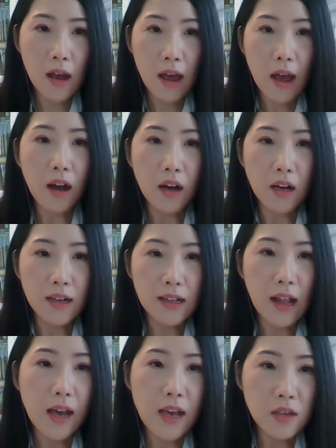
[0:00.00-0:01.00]
uh
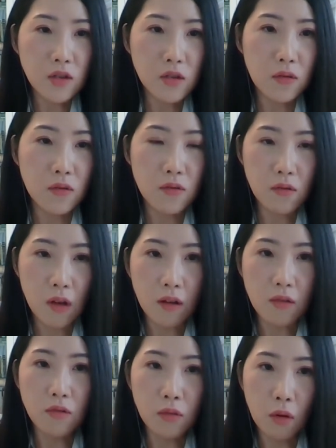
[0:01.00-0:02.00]
clients clients to, uh,
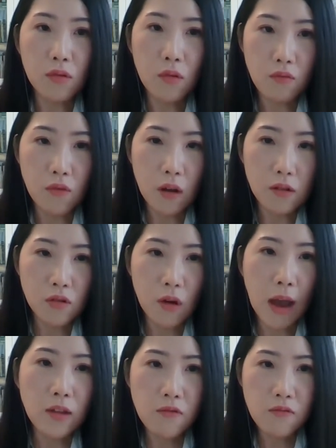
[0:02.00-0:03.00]
you know, to, uh,
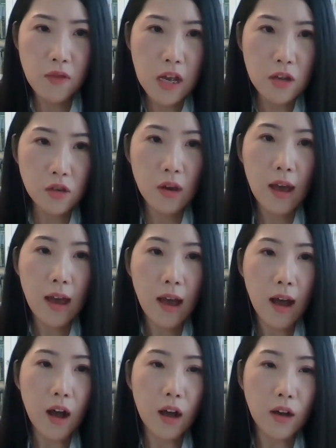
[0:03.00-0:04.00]
trying to reach,
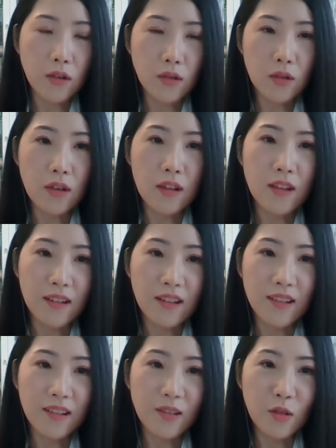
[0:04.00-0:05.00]
uh, the,
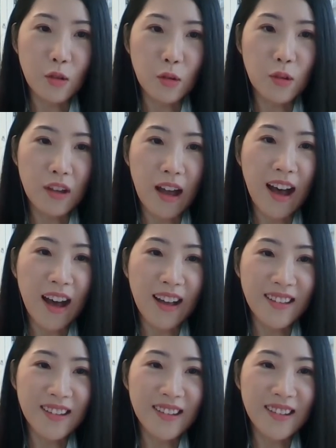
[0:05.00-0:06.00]
the, you know, the, uh,
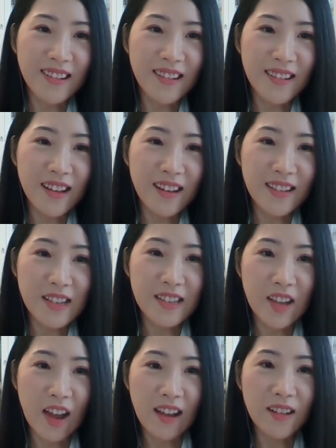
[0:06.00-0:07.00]
the, uh, the
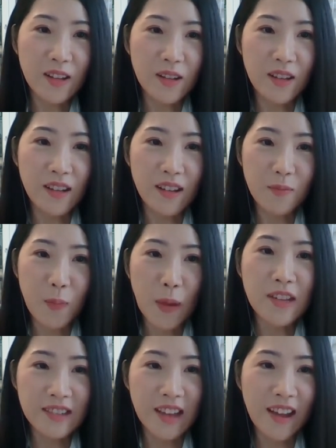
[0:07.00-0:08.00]
standard, the
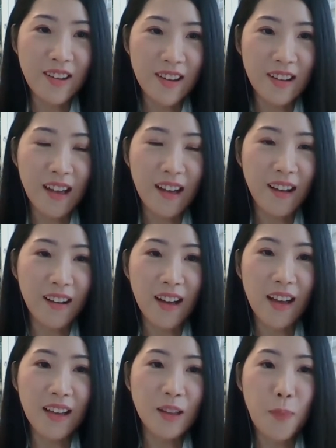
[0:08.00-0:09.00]
better standard, uh,
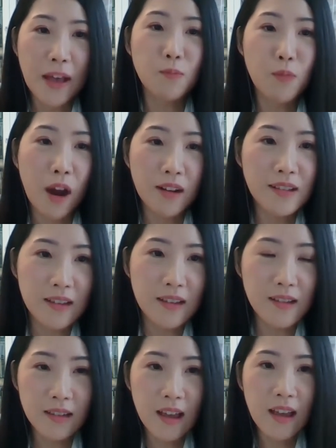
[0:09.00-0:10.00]
and the best
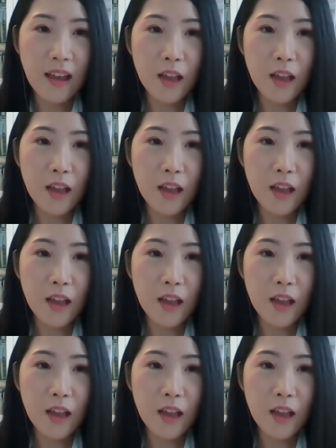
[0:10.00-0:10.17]
practices in the